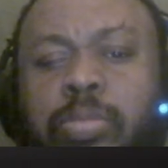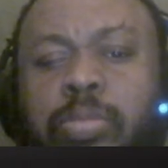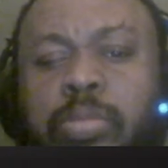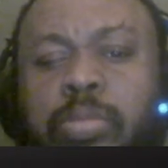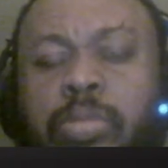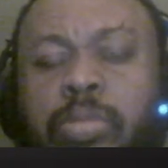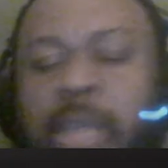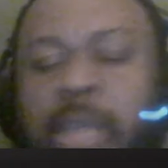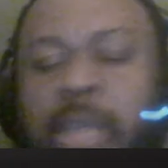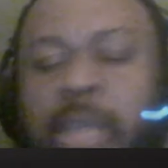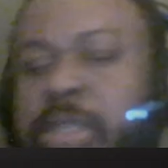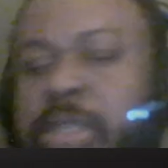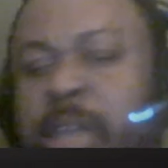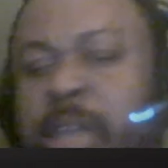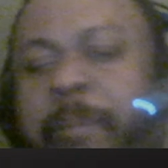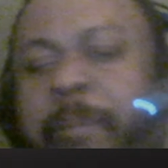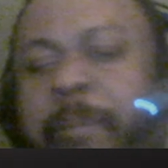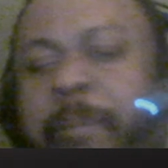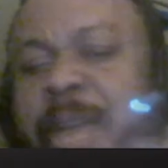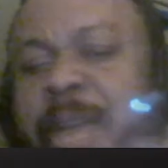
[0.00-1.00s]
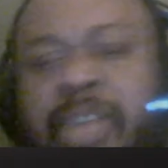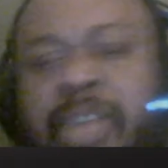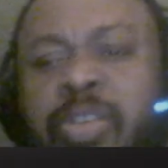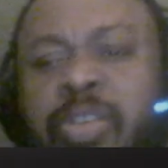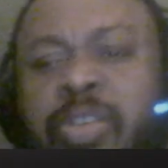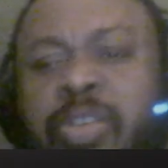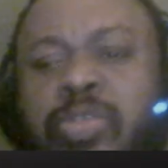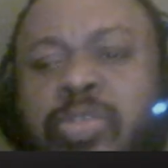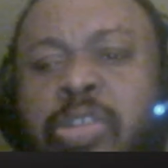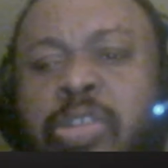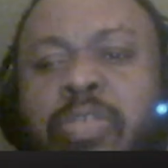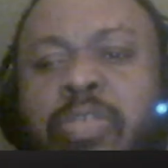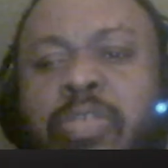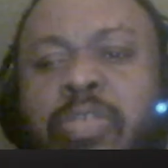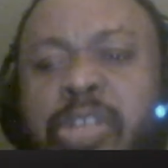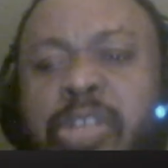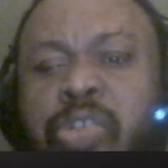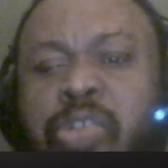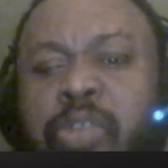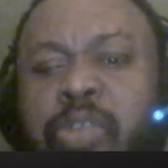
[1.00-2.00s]
like some black dudes do in
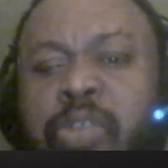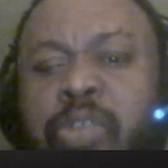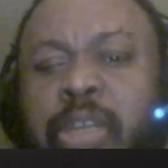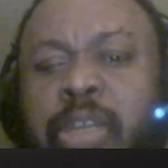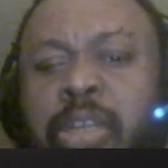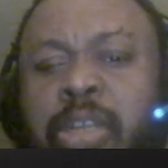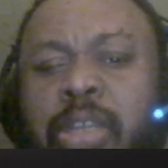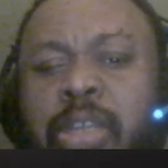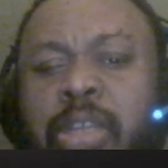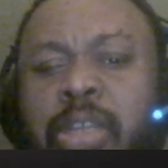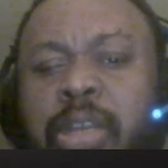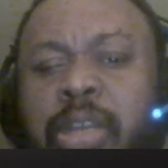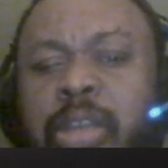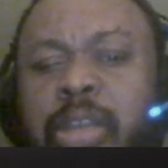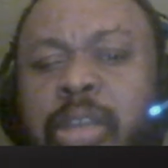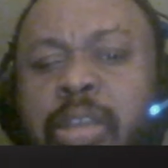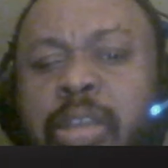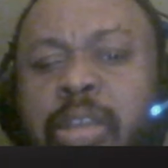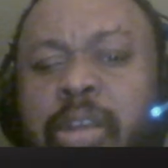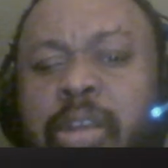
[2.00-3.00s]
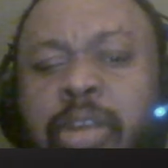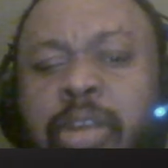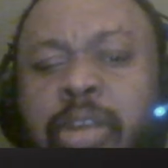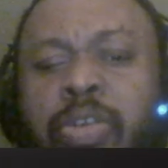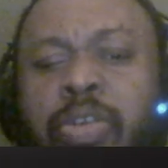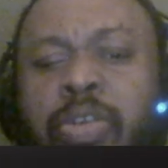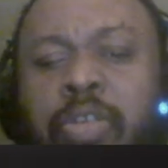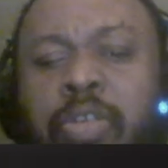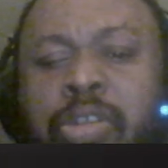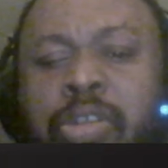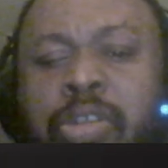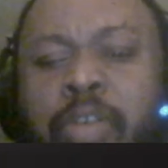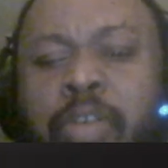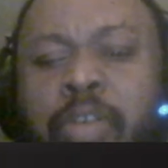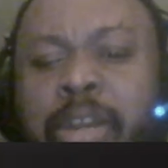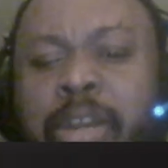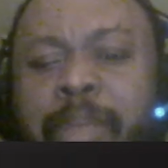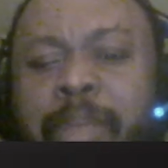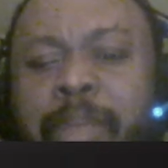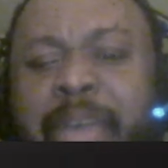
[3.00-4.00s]
this street do, doing
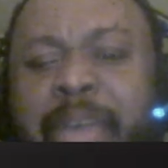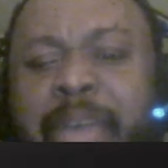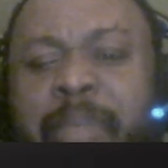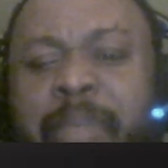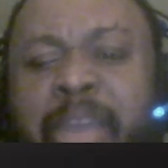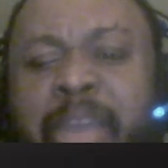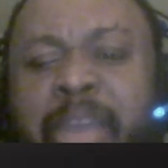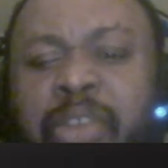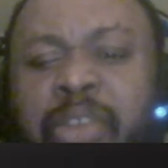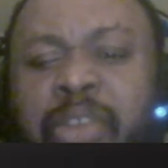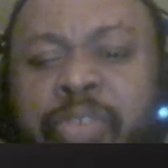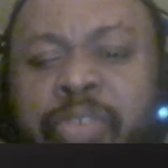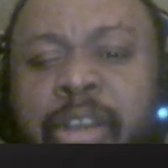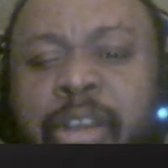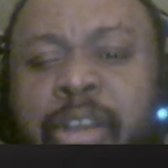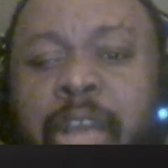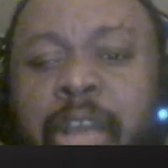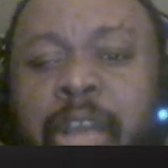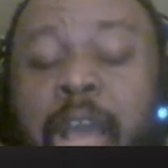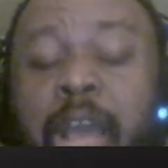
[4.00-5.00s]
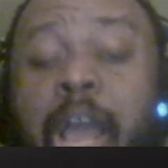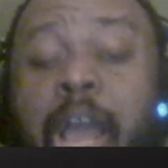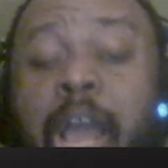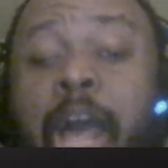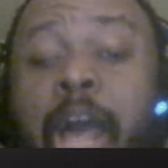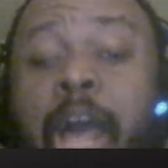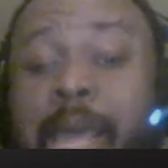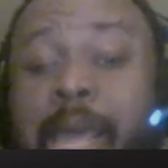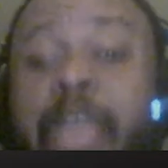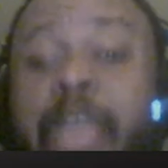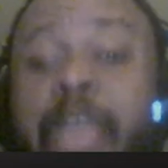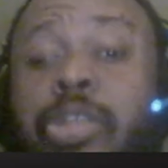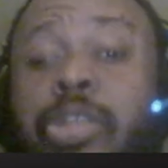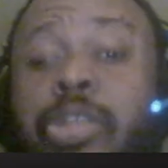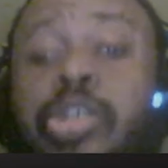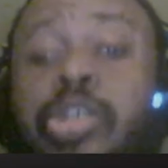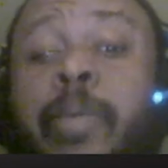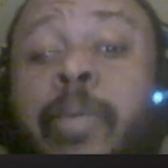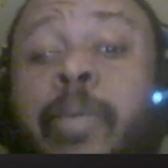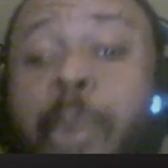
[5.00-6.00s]
in the black manosphere. I ain't
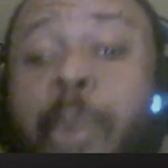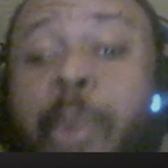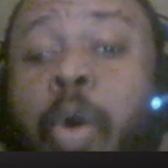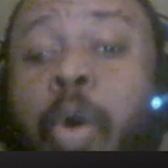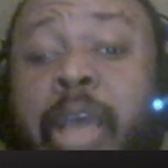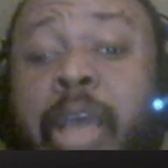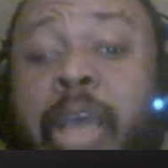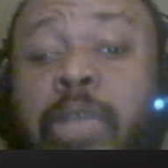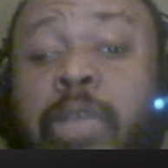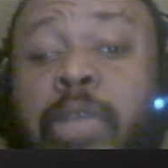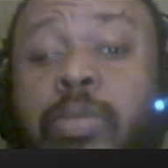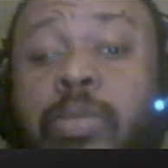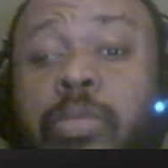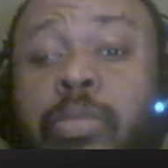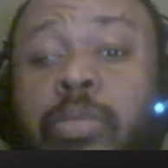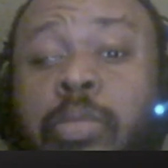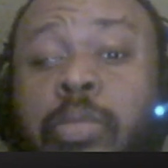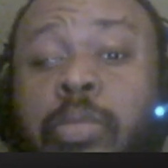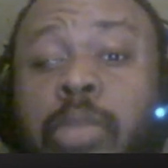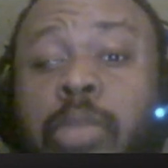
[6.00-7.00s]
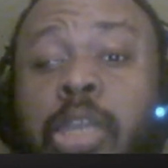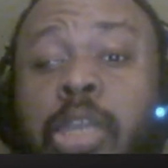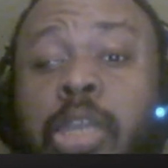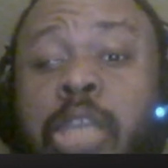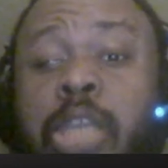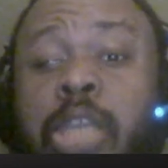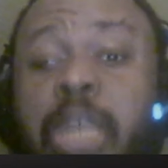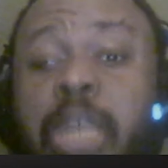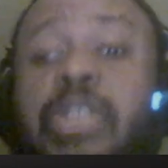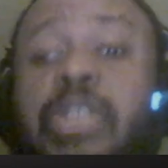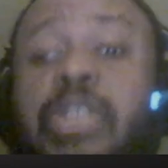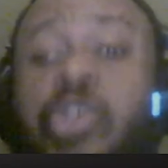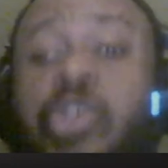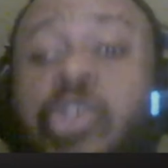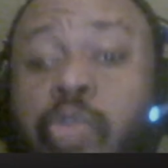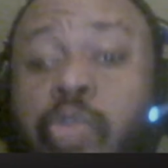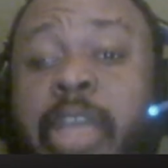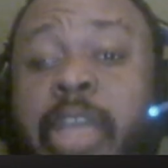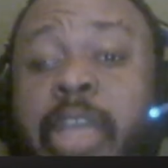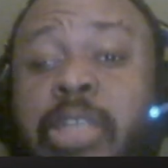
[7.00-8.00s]
your boy. Get it
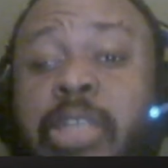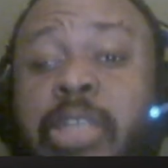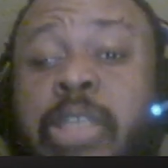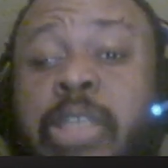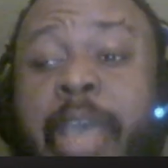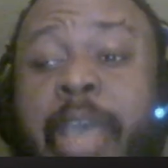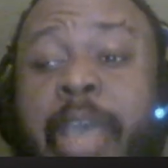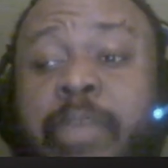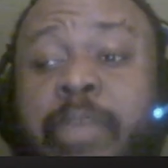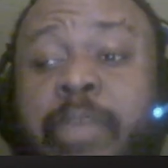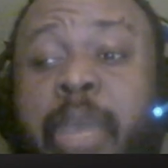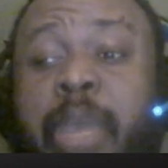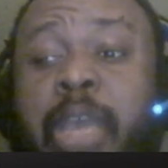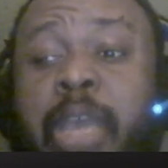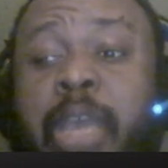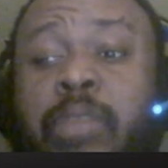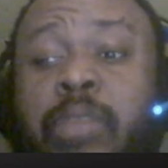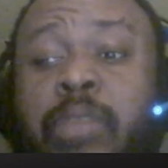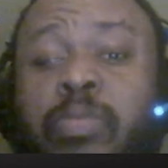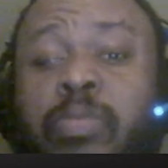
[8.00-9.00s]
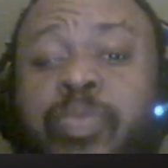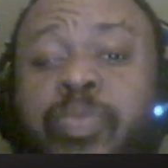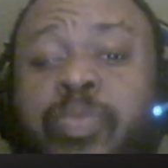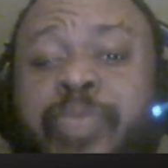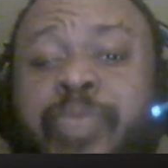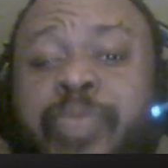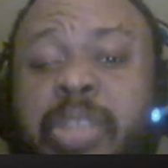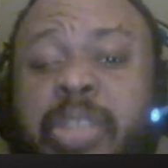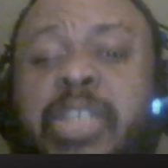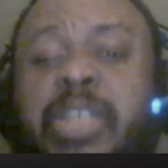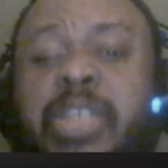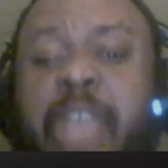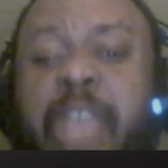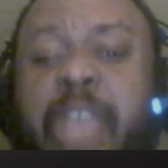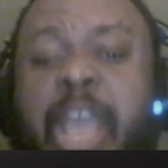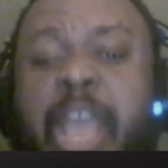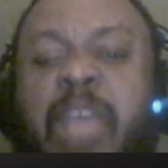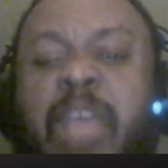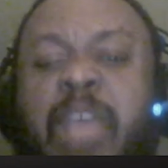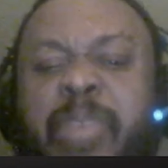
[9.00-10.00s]
straight, Sandman. This is
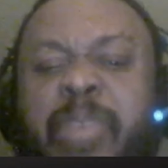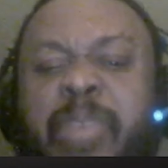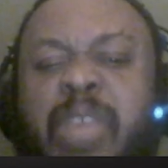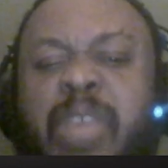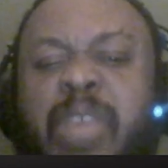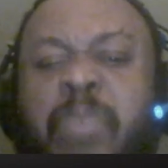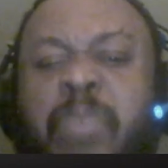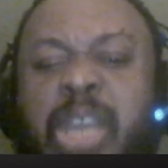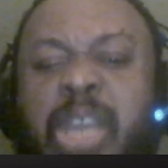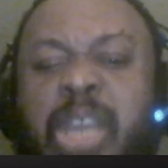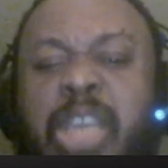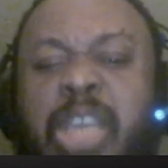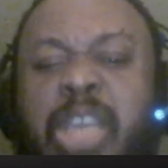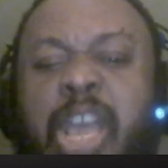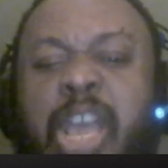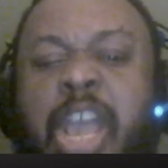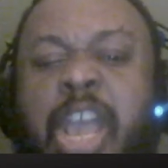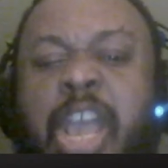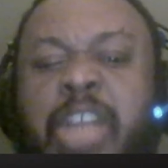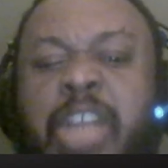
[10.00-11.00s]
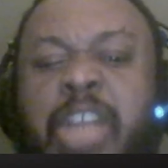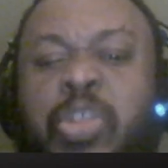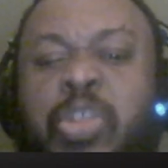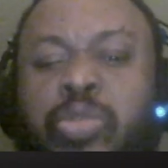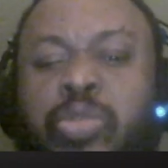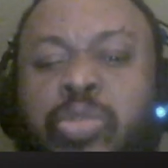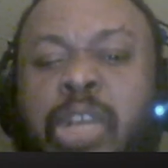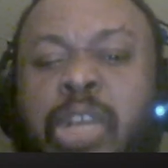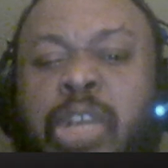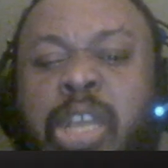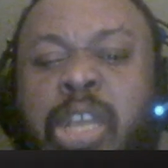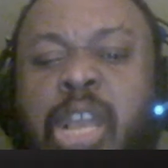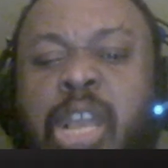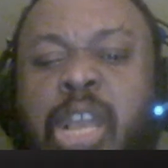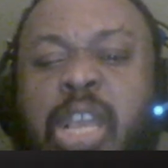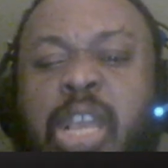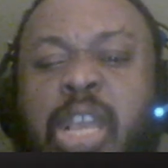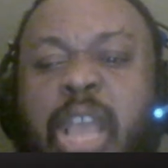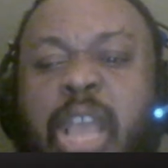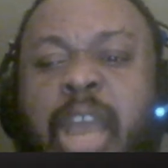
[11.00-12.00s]
AB Media 83,
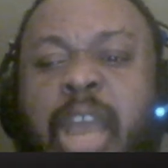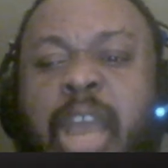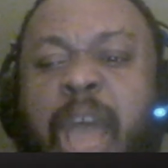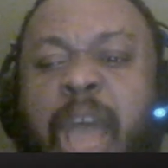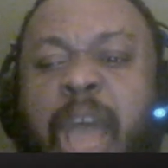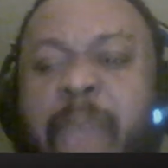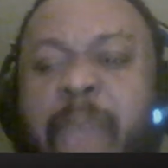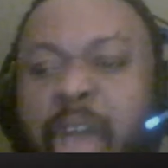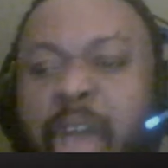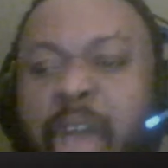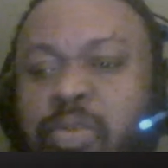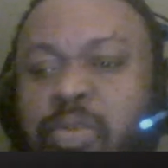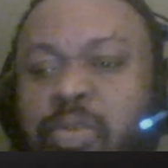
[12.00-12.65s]
and I'm out.